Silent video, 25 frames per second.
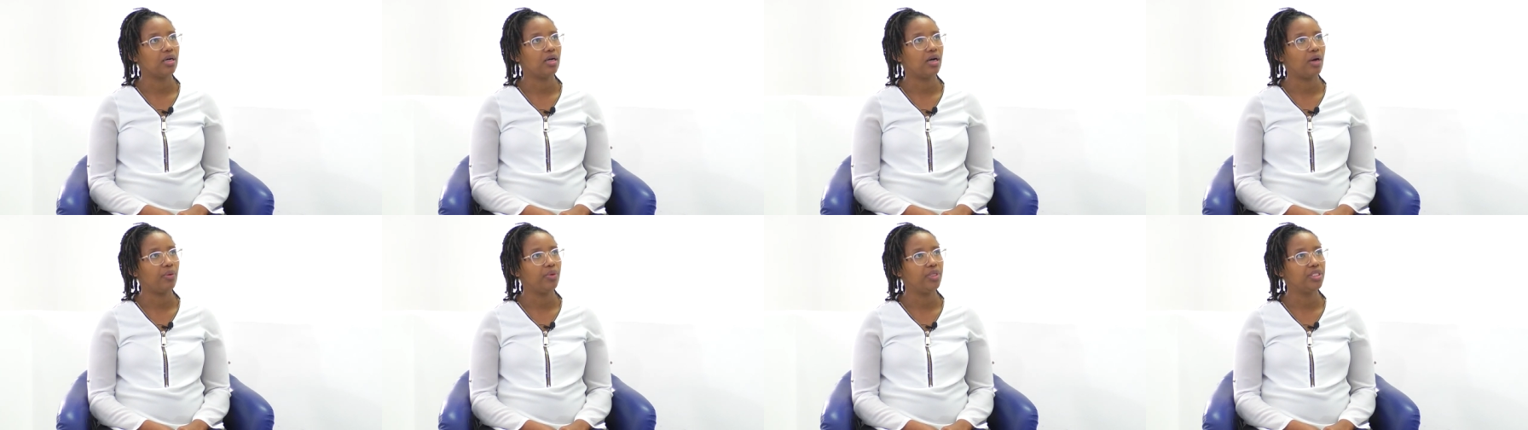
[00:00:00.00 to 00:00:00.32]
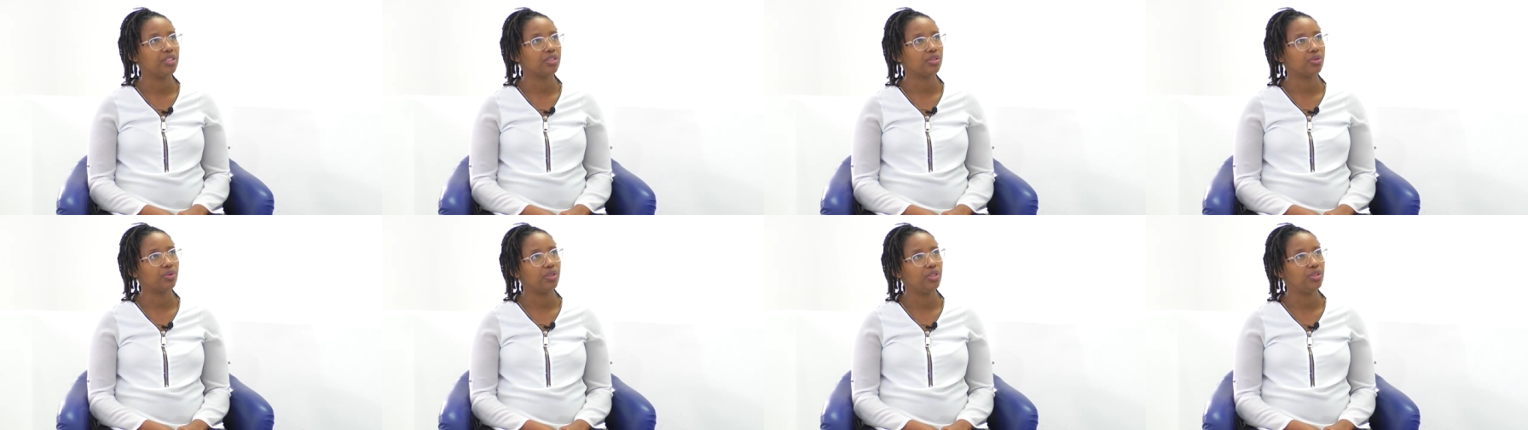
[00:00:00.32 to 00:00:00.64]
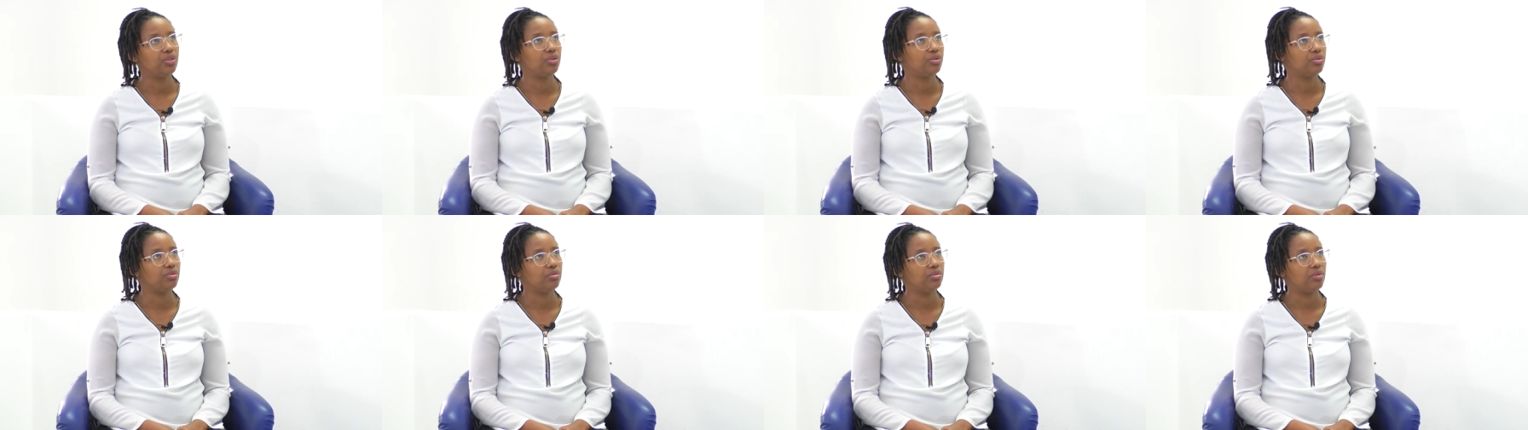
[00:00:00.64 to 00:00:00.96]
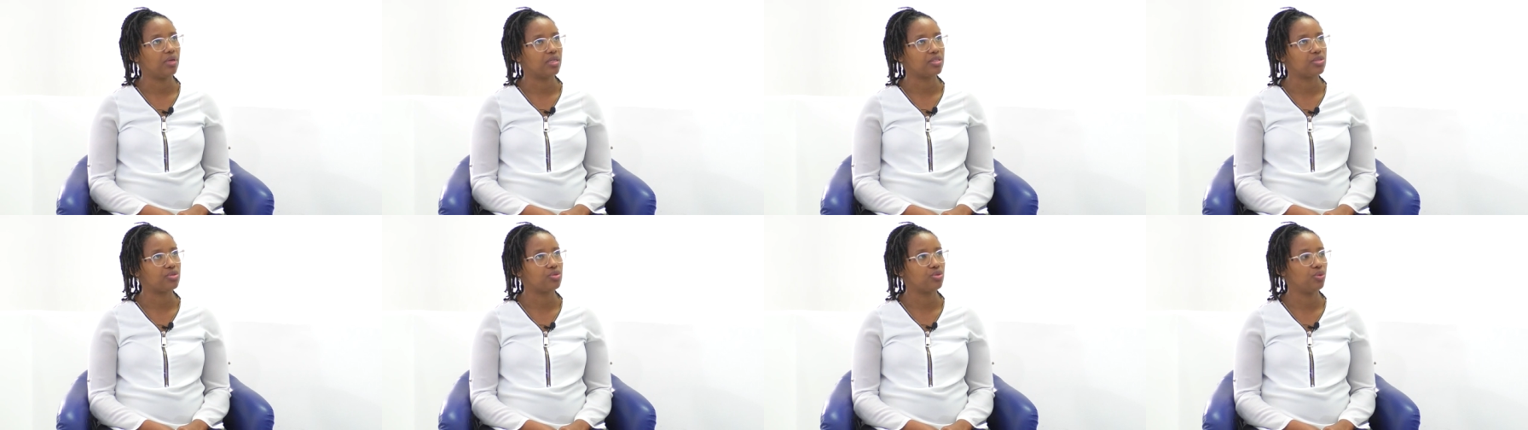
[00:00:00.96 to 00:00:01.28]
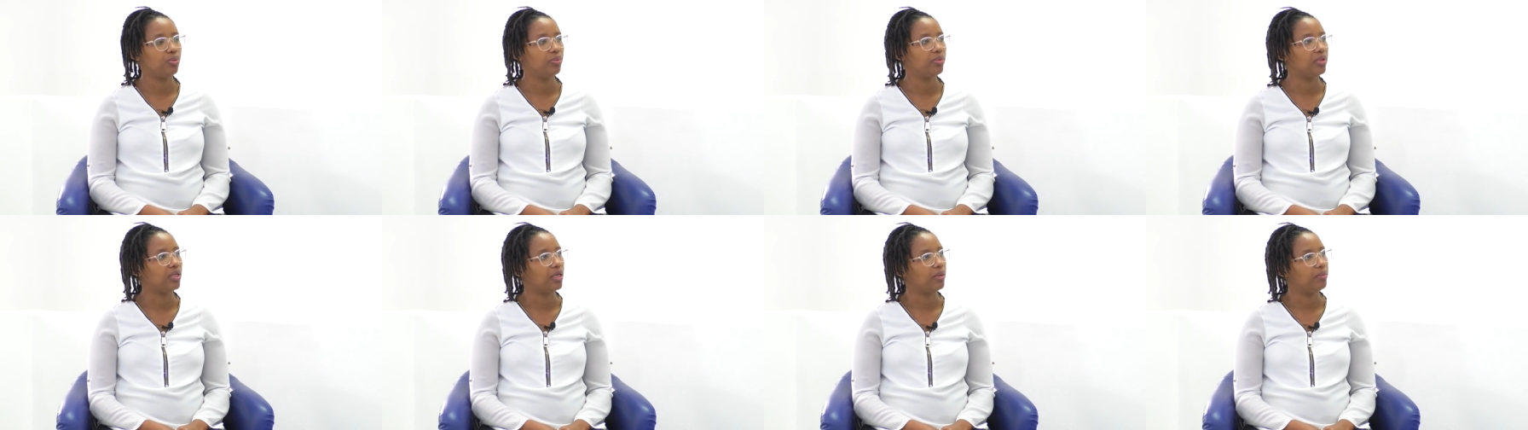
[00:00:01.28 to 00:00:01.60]
are we just going to
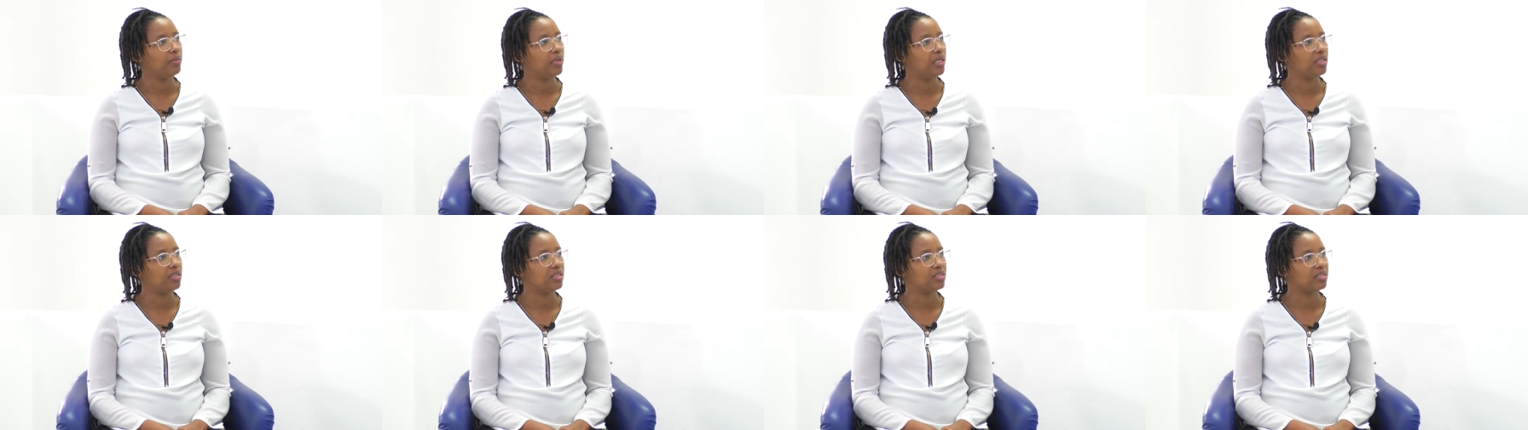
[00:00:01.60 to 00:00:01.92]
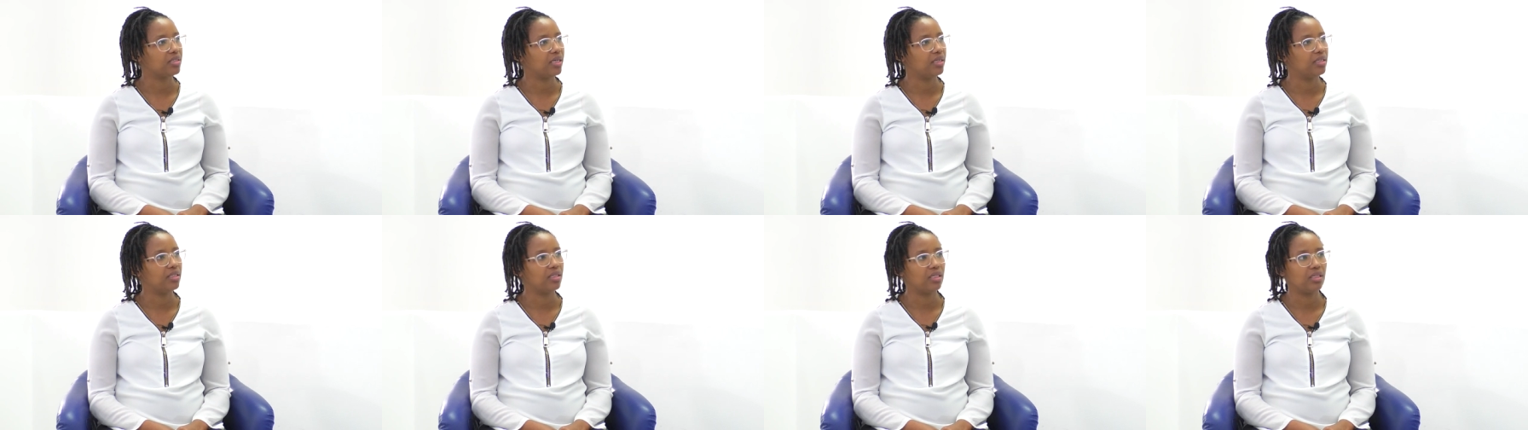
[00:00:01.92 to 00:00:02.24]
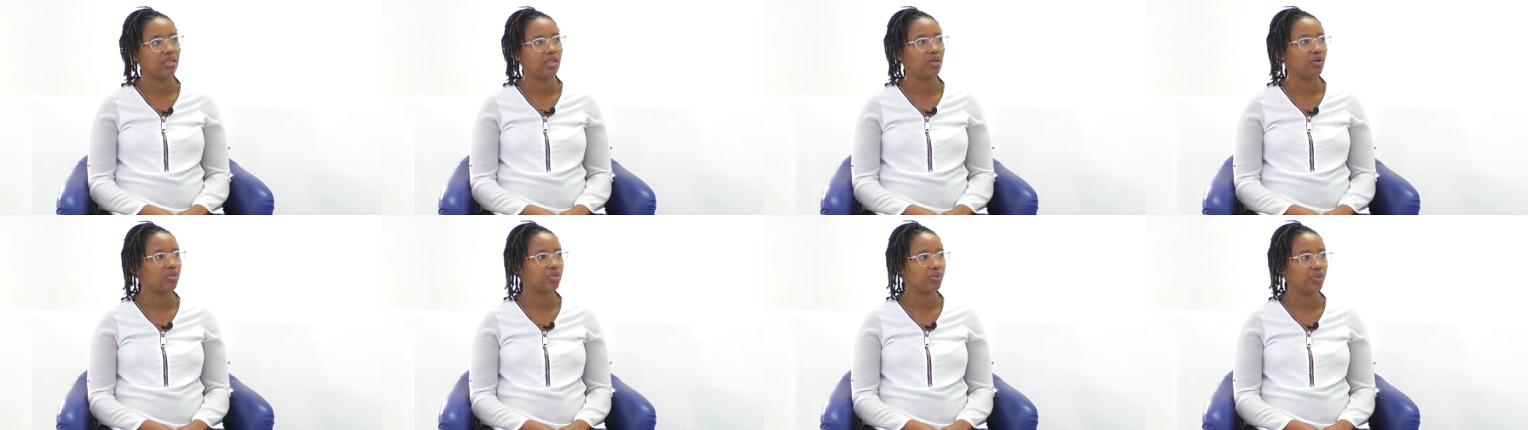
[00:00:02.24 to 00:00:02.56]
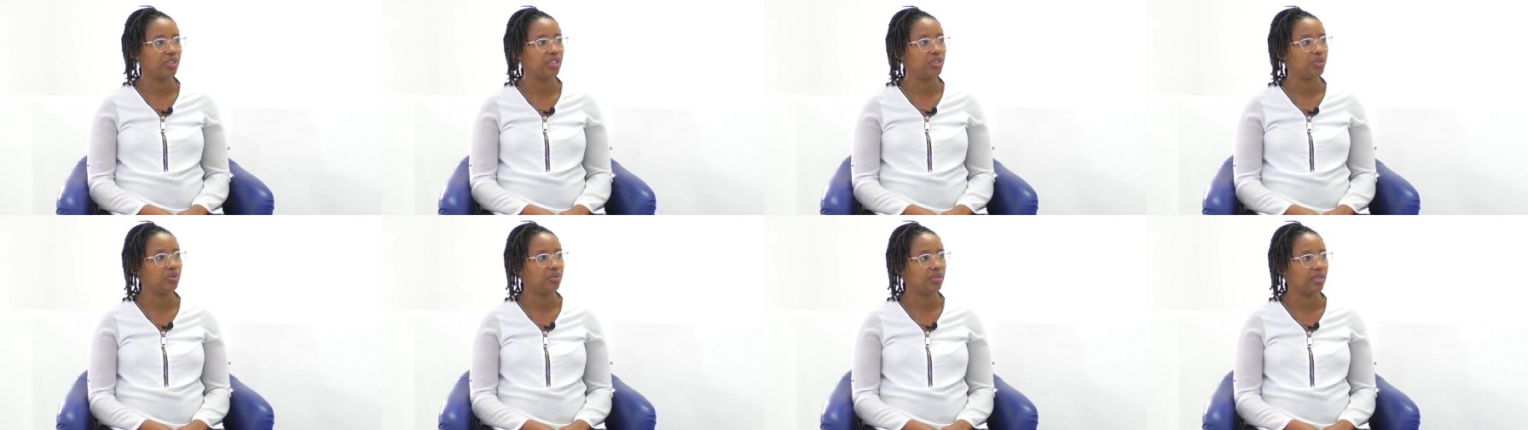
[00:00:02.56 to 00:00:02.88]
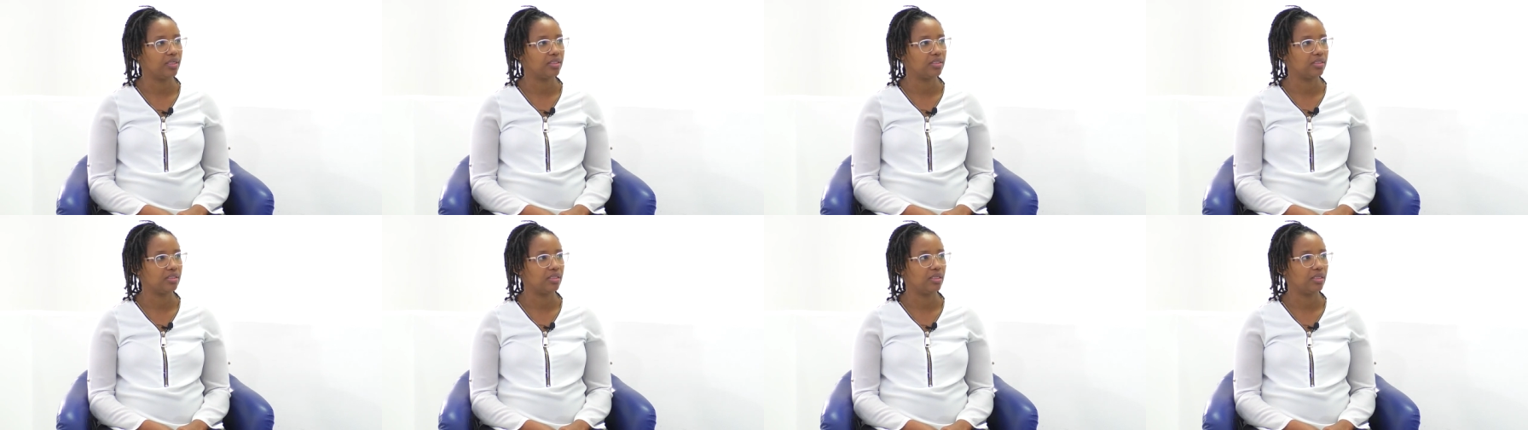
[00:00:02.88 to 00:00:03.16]
assume them and decide that they're not going to get